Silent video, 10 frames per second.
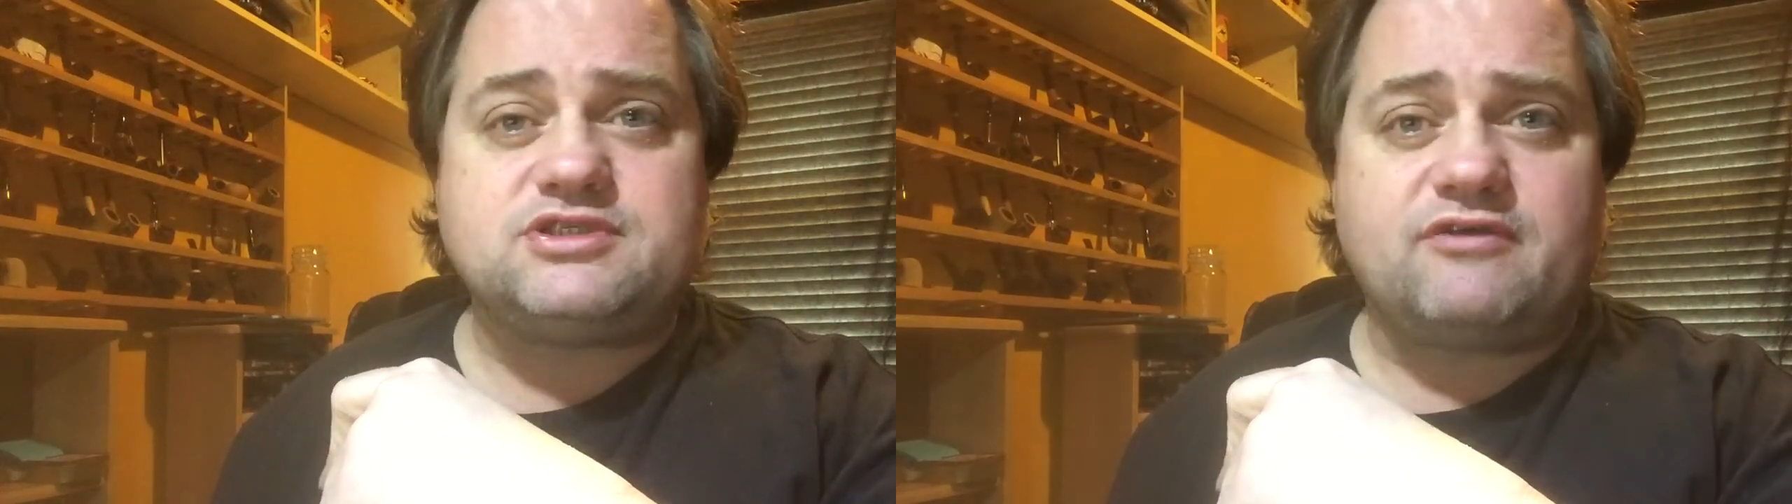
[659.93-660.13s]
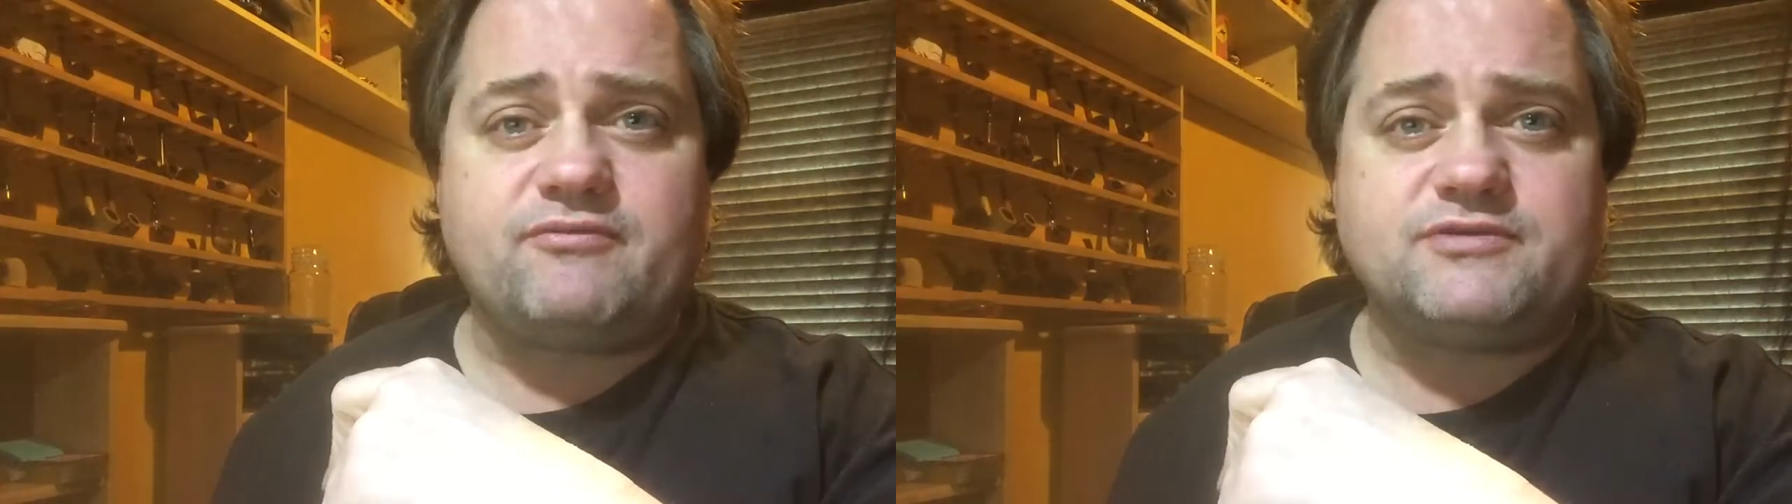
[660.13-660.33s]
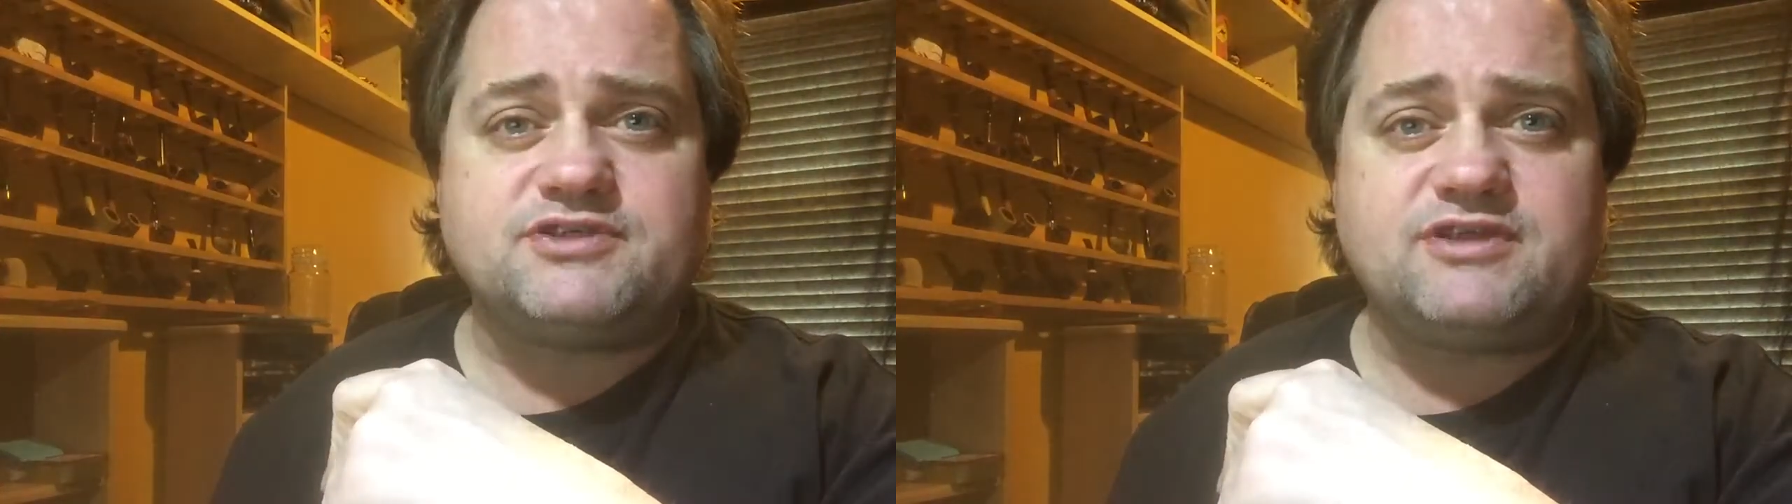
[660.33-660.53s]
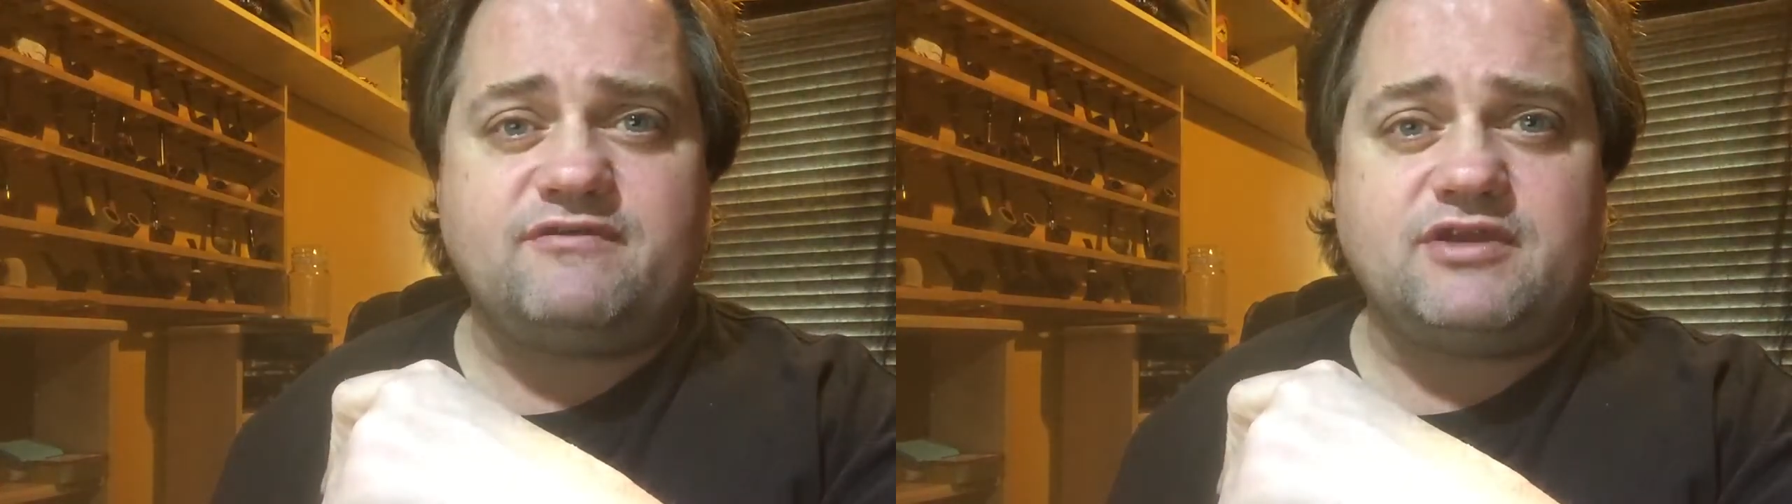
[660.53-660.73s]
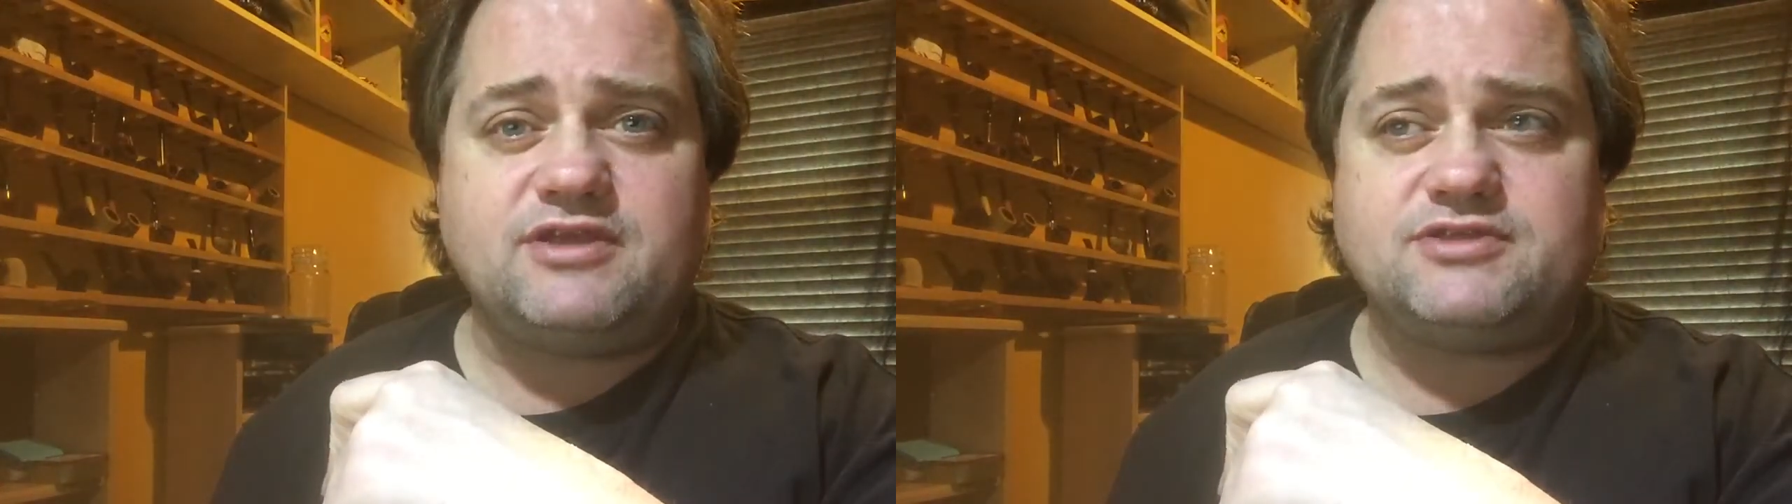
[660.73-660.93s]
stuff from the
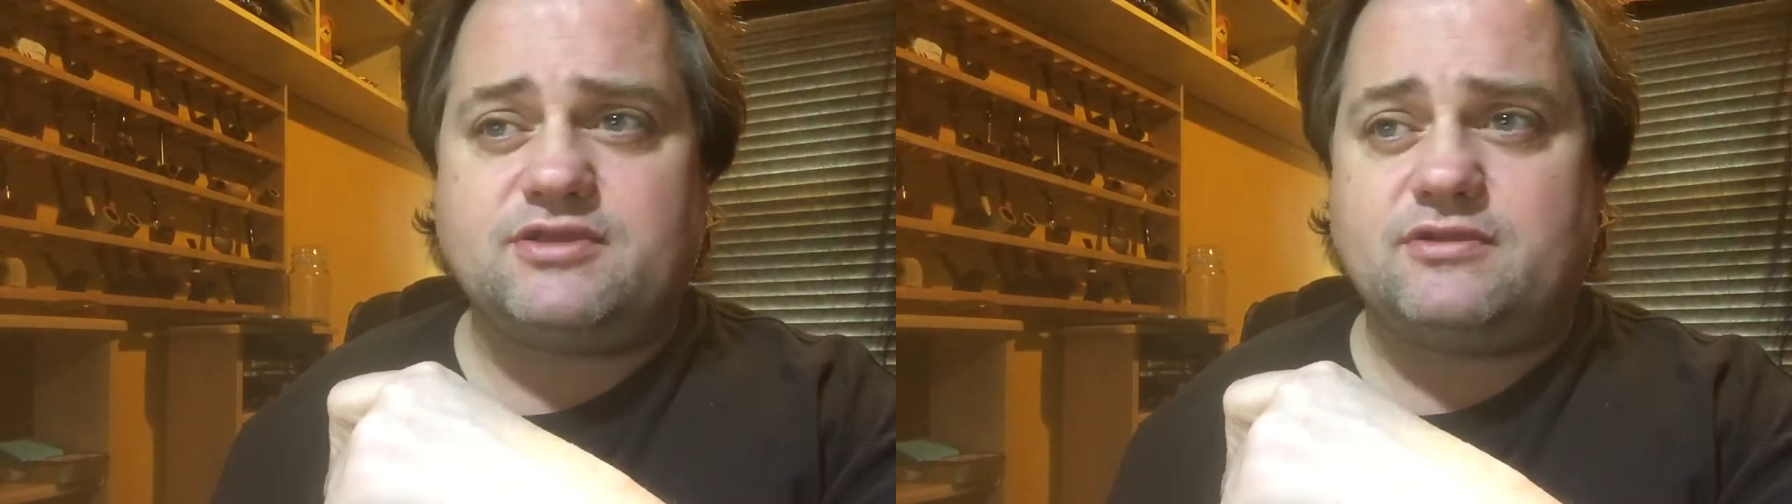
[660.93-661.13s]
70s